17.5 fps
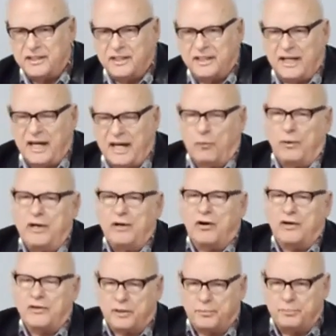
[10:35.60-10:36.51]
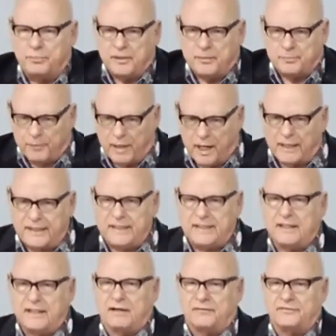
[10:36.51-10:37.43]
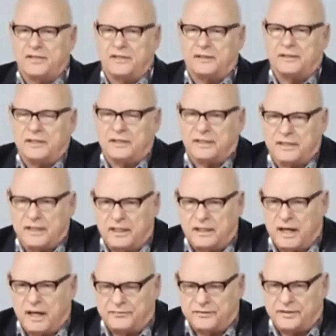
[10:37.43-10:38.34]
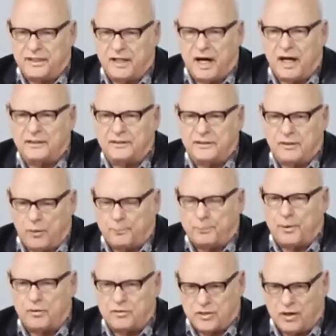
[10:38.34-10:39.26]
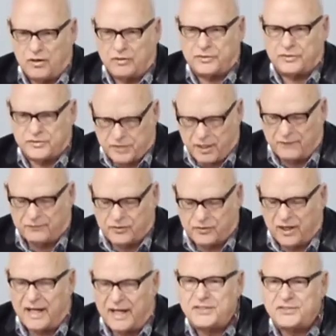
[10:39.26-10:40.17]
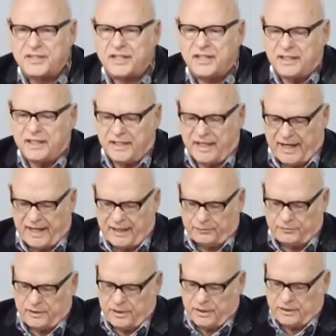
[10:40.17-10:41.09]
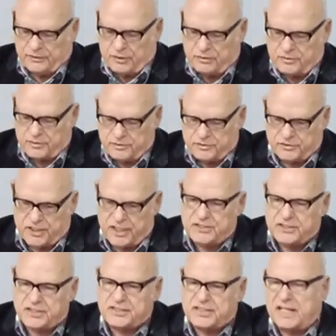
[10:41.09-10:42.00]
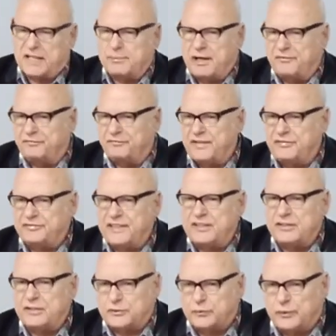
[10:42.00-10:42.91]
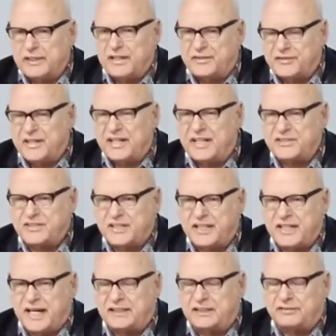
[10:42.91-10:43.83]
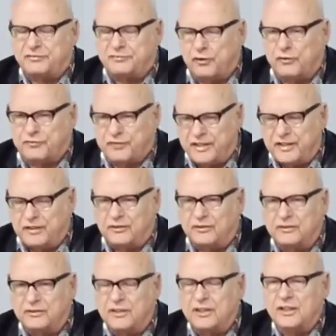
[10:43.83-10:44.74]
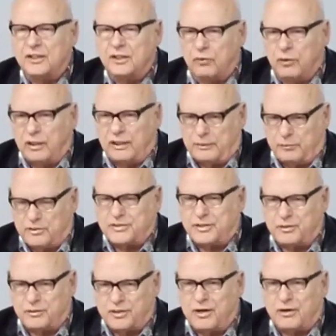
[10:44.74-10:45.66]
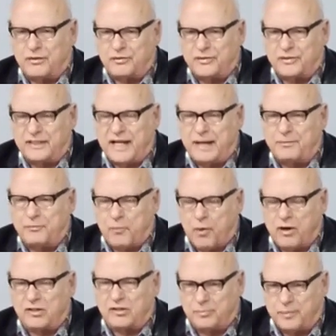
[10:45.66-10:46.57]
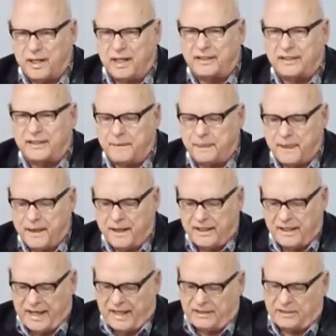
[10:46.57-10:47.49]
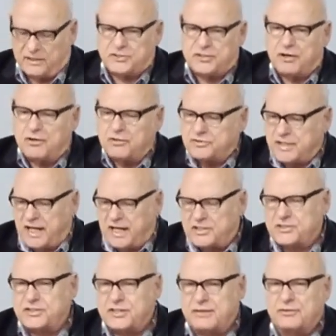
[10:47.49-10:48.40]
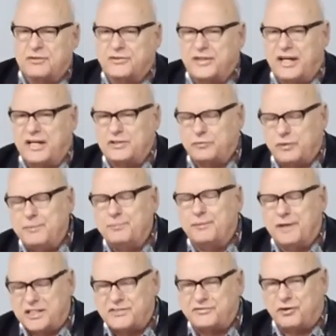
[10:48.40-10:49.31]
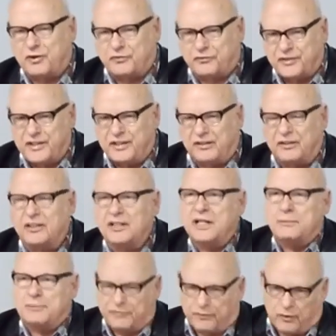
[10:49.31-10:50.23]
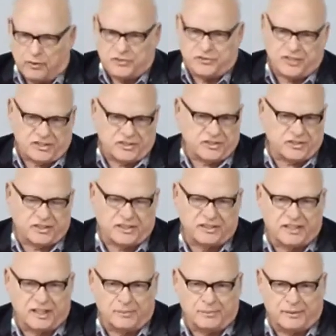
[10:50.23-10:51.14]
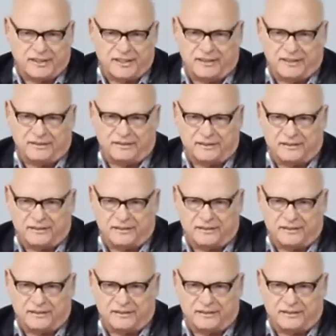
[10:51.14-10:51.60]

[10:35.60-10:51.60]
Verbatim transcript: And we are the body of the of God upon earth, the of Christ. And the, Jesus had about 15 or 20 things he had to fulfill while he was on earth in that mortal body. And the church has several things we must fulfill before Jesus can come again.